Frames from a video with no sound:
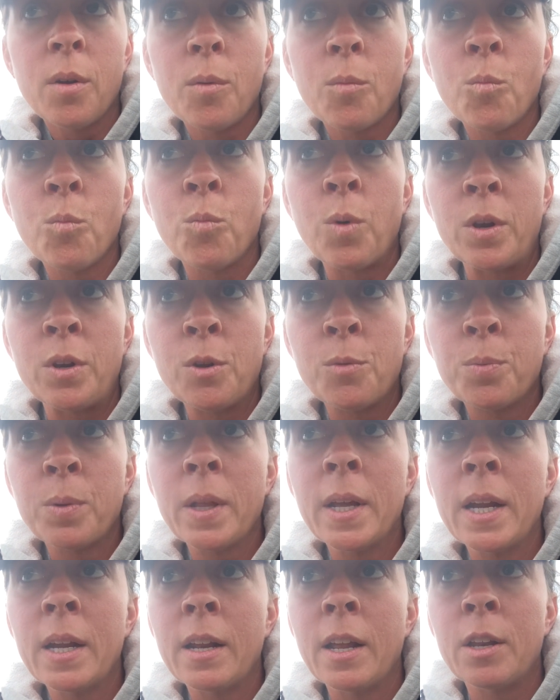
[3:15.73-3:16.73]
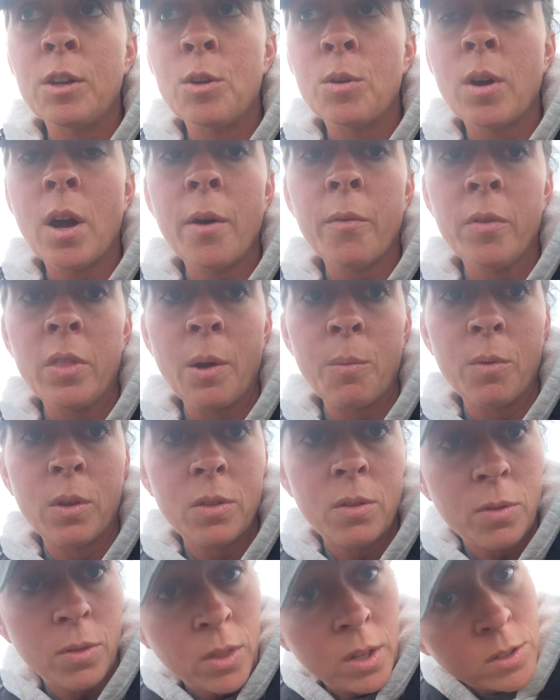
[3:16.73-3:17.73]
when you plant and you cover them with
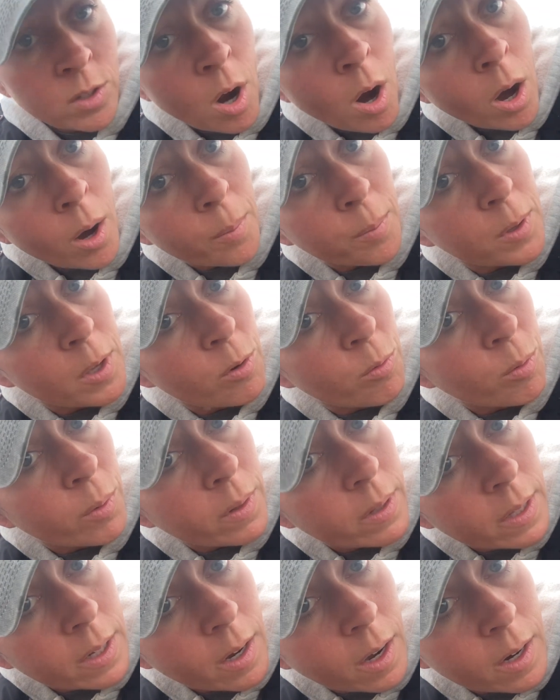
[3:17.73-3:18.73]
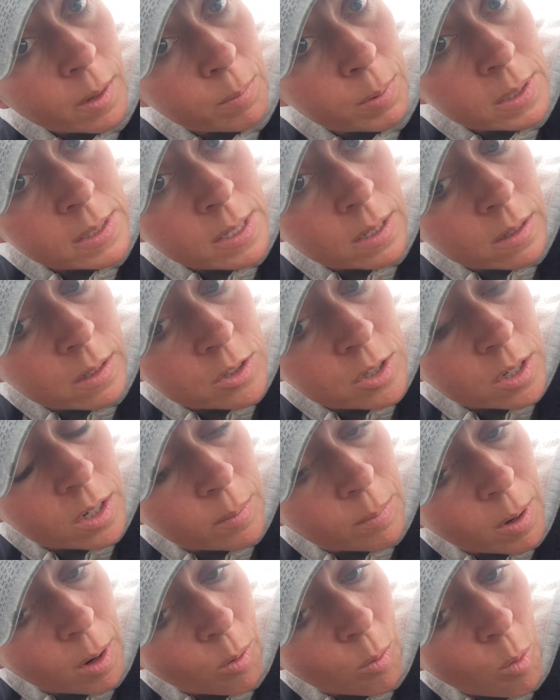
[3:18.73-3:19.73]
the tarp, you've really got to be diligent
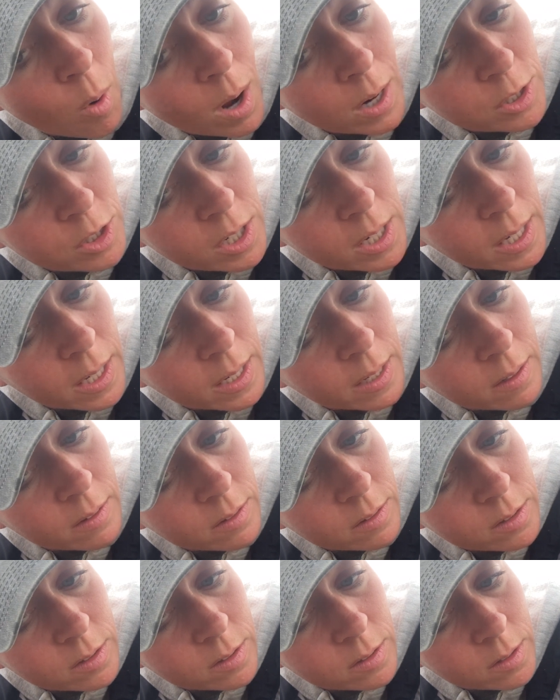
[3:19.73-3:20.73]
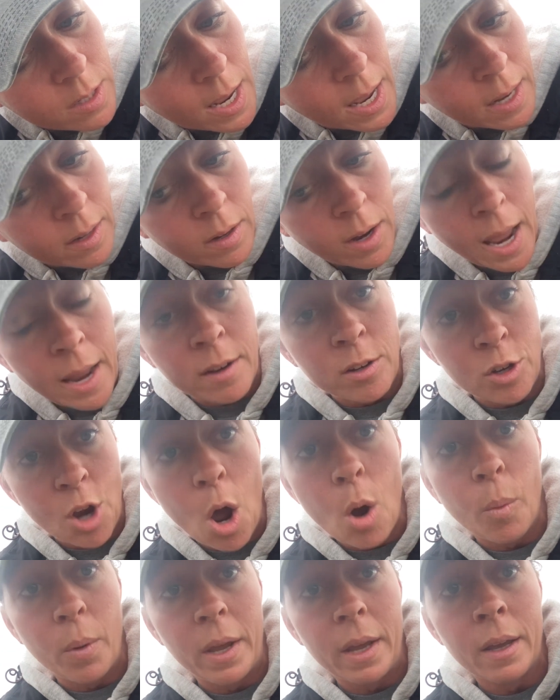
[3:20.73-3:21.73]
about watching and
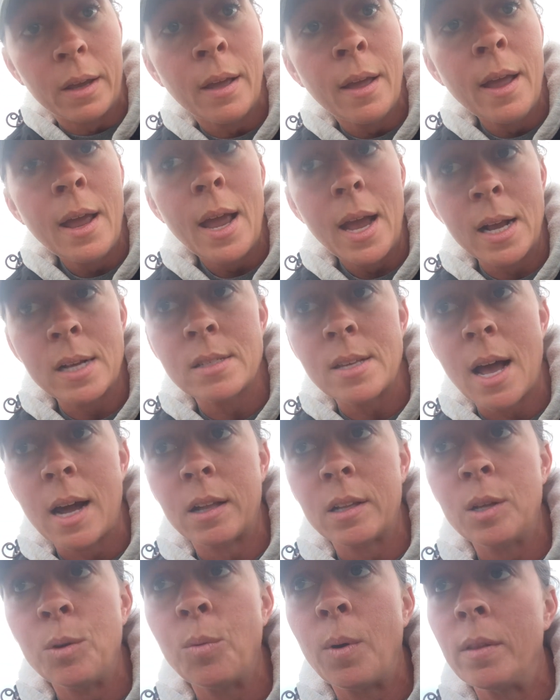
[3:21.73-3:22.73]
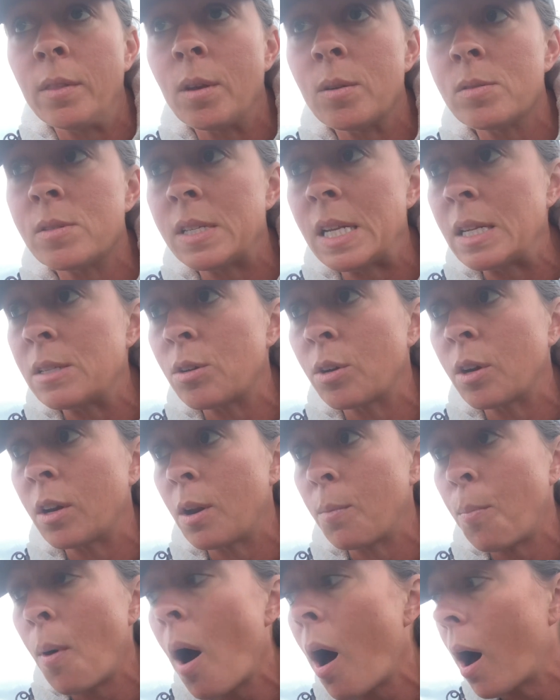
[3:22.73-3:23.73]
knowing exactly when those seeds are going
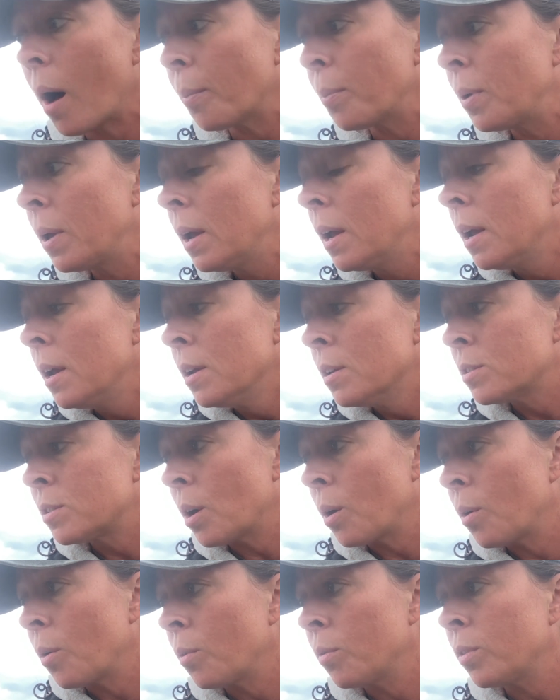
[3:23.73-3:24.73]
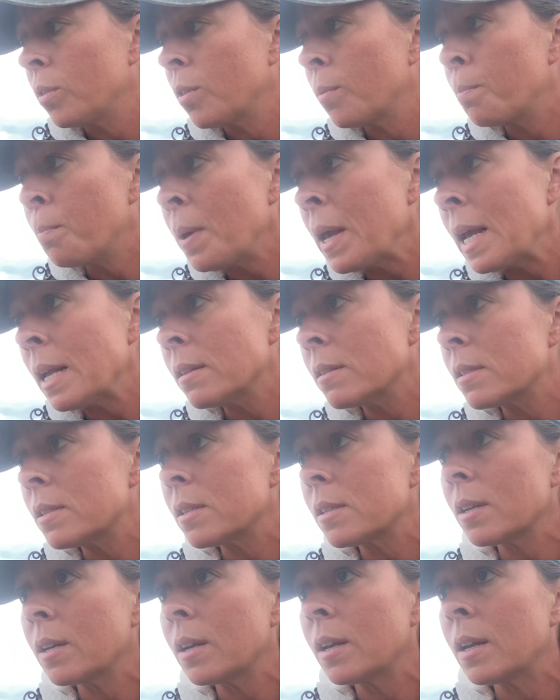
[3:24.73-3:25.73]
to pop. So the
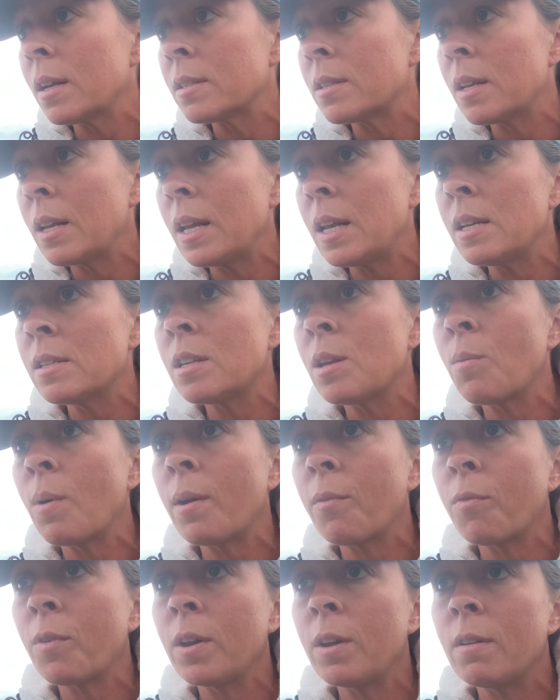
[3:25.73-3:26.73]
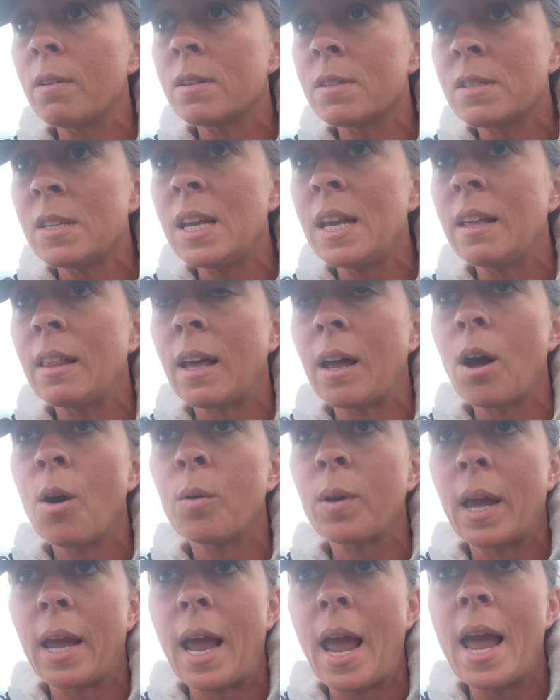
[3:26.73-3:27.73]
beets is an easy way for you to see that,
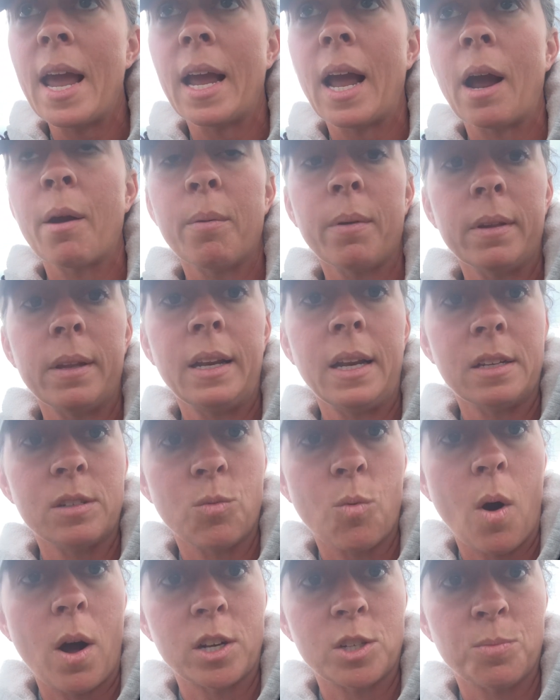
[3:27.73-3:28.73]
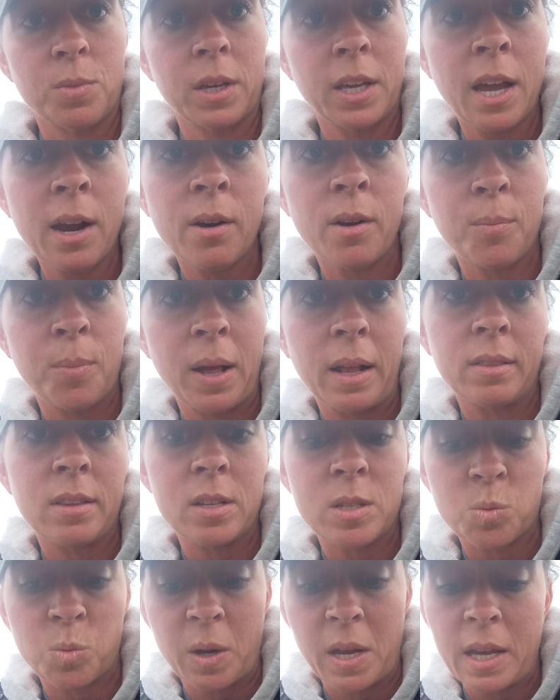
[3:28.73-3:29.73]
okay, hey, I really need to watch my carrot bed
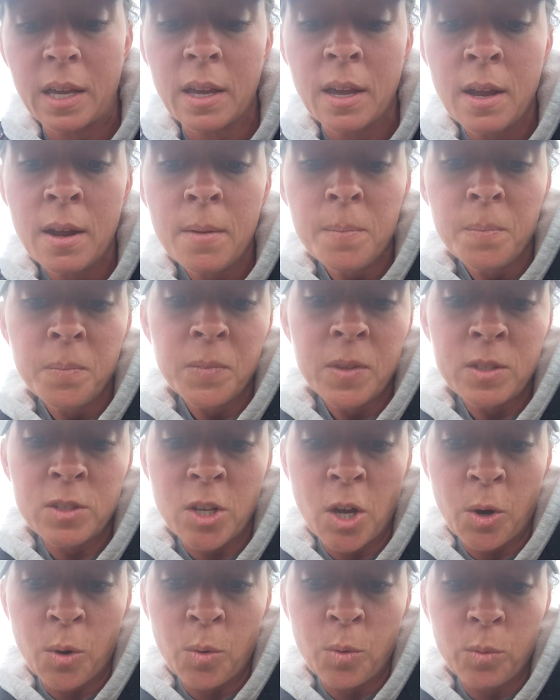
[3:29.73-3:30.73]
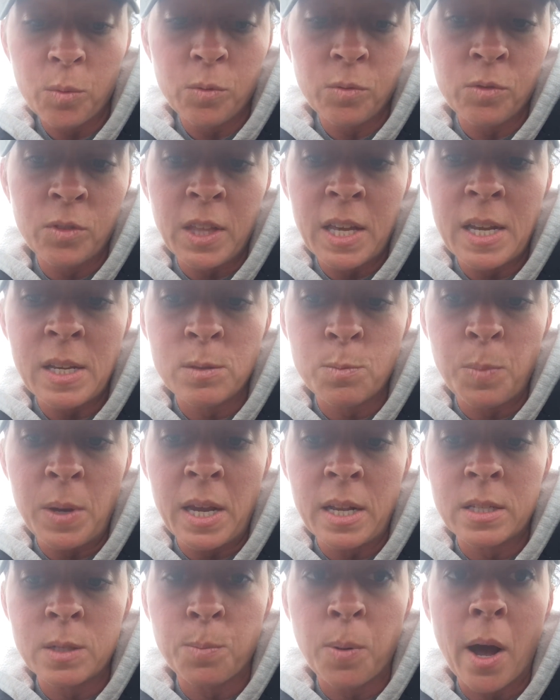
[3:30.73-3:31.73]
this week. So these
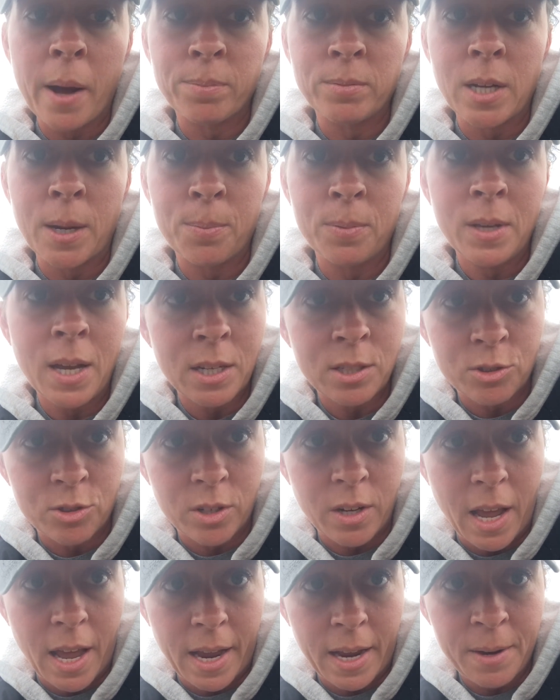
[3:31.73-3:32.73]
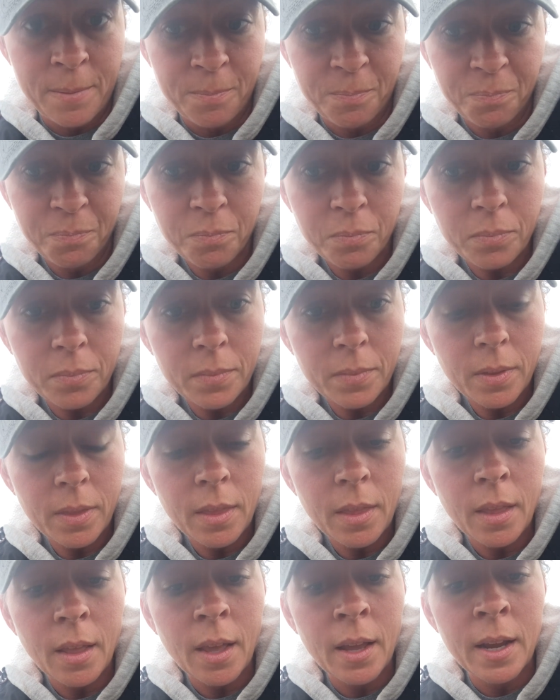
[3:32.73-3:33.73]
beets popped up yesterday.
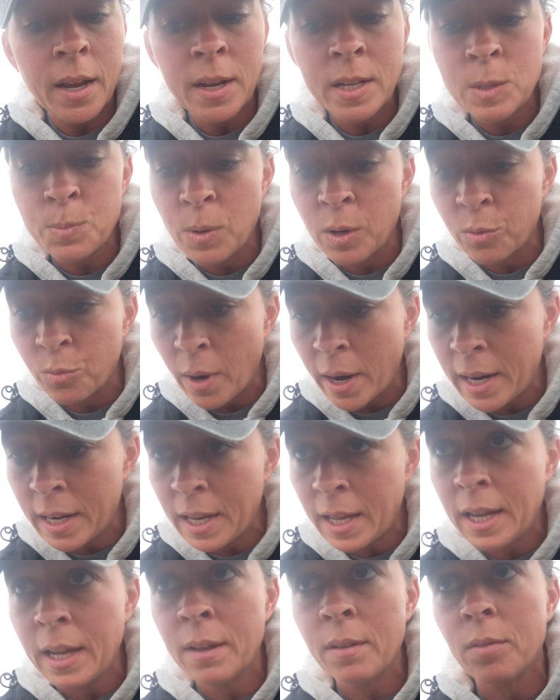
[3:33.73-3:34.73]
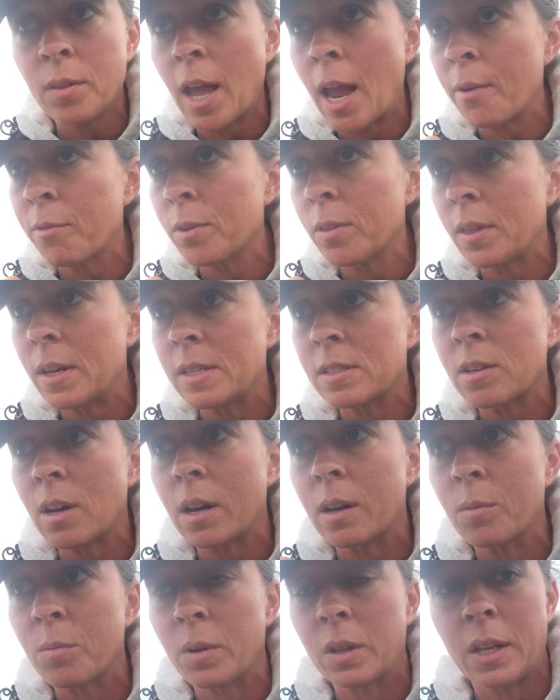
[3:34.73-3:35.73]
It's been raining, everything's
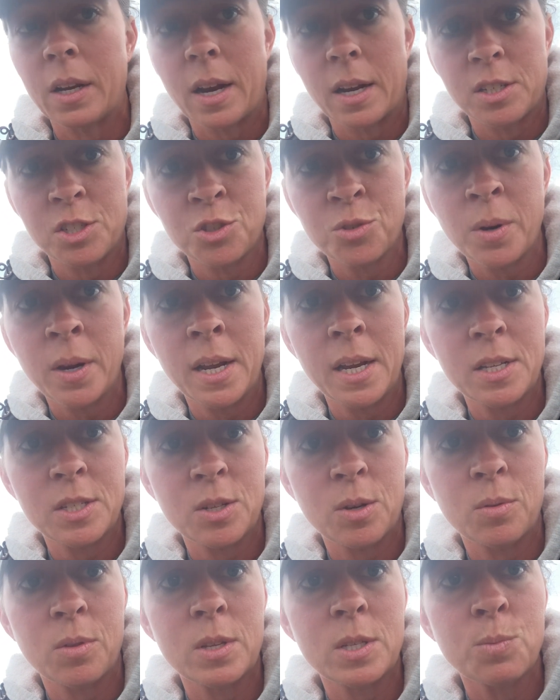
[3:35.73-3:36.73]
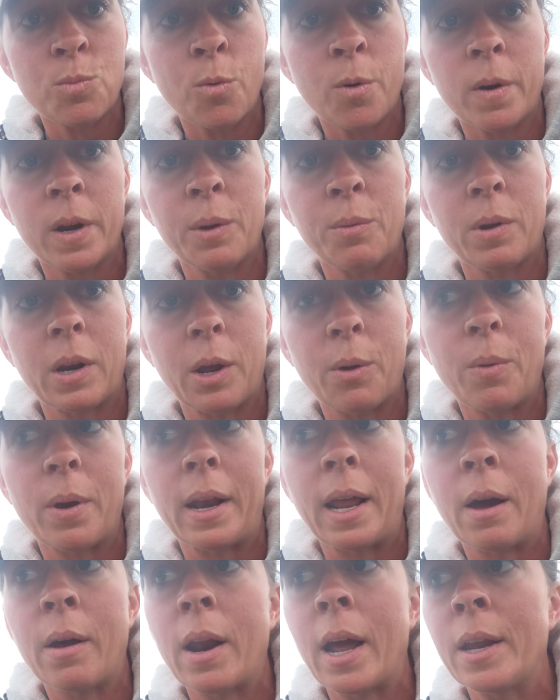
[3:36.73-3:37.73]
gotten a really nice drink. So this morning when I
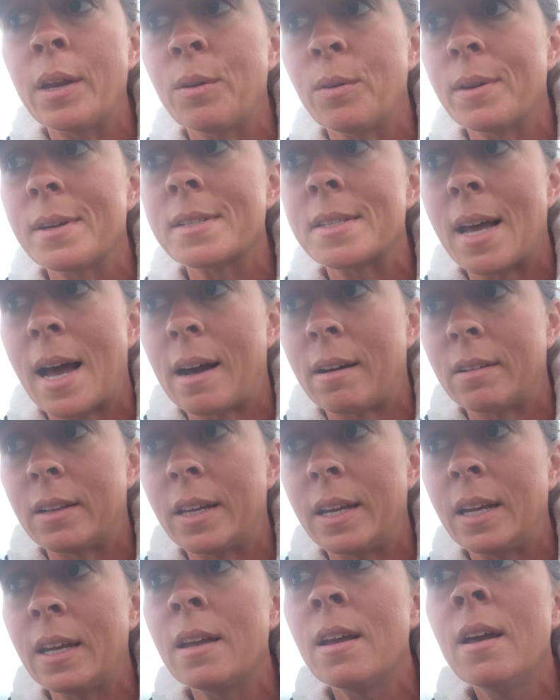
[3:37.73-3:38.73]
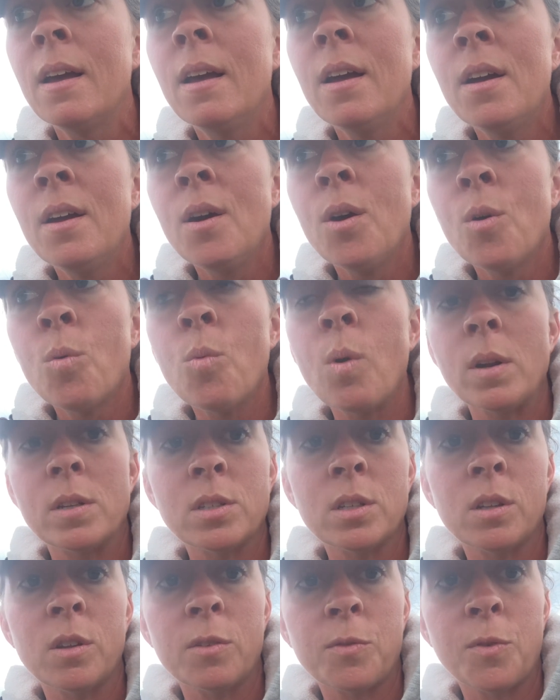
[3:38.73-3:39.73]
went out, I knew exactly what
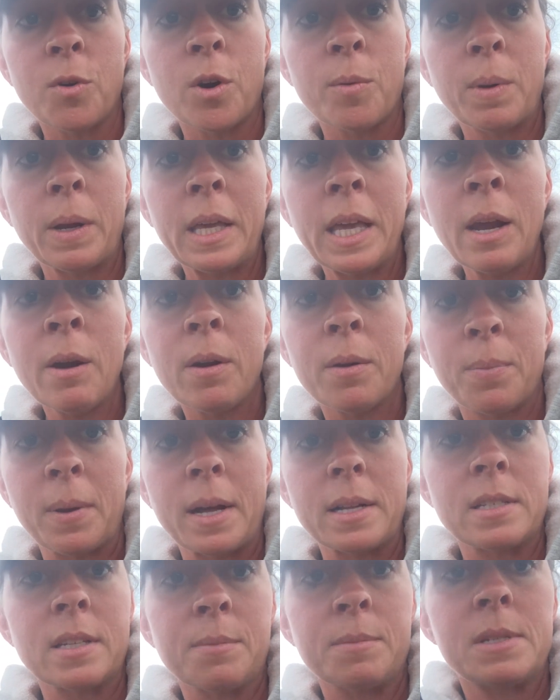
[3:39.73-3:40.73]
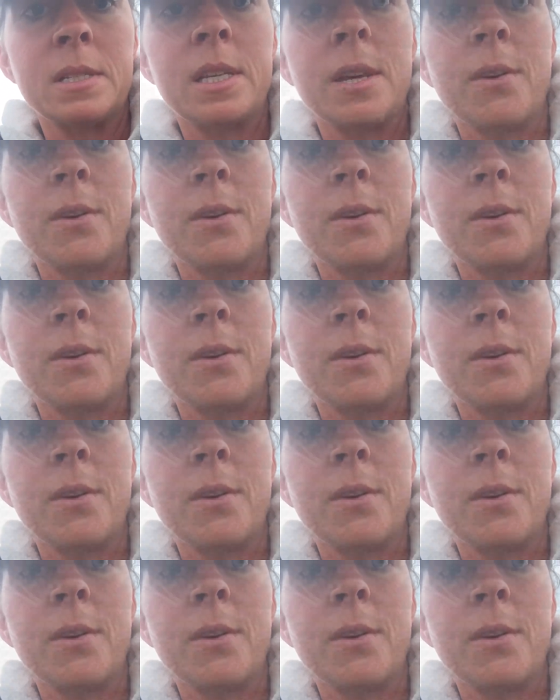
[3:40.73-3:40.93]
to look for in my carrot bed. So I'm gonna see